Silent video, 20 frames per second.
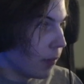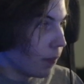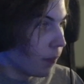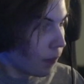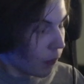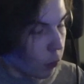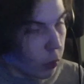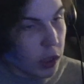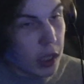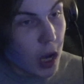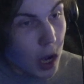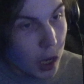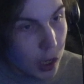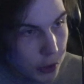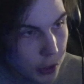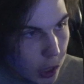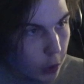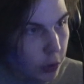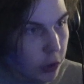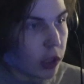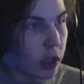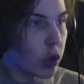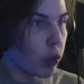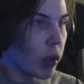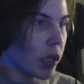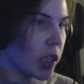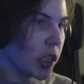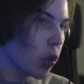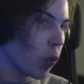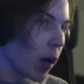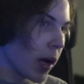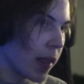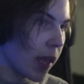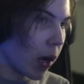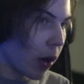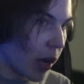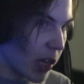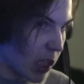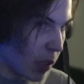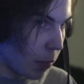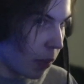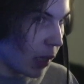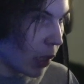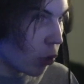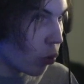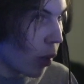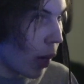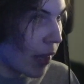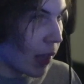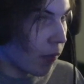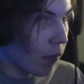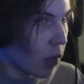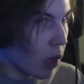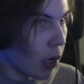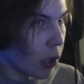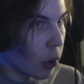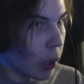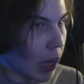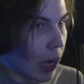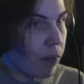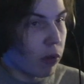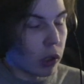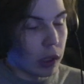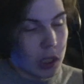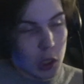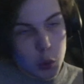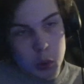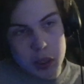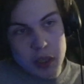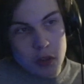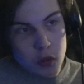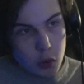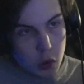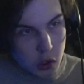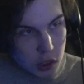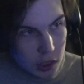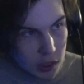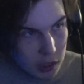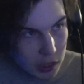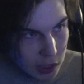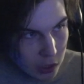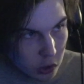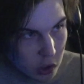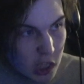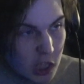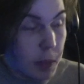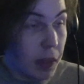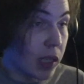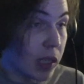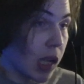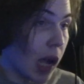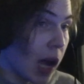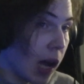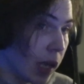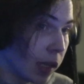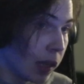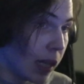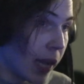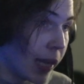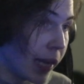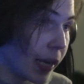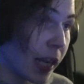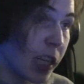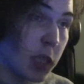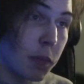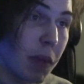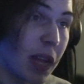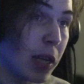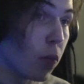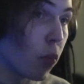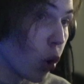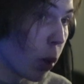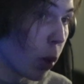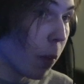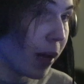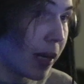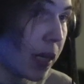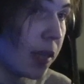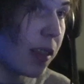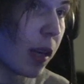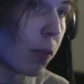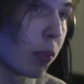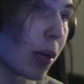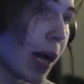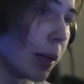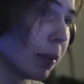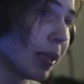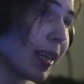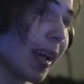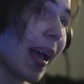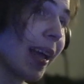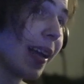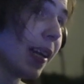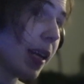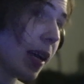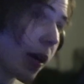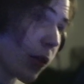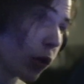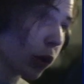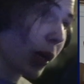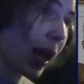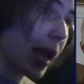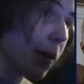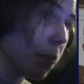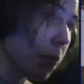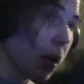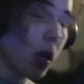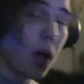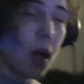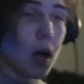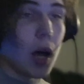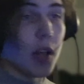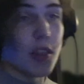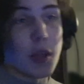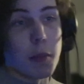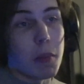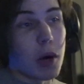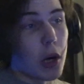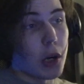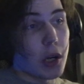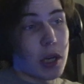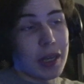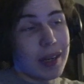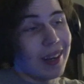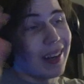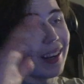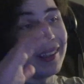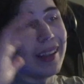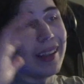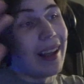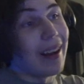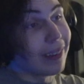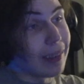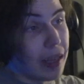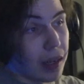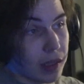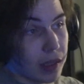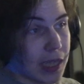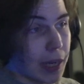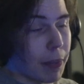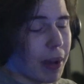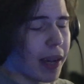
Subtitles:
We all know that the reason why there hasn't been a Grand Theft Auto game for literally 13 years is because Online has made more money than probably any other game on the market in a long, long time.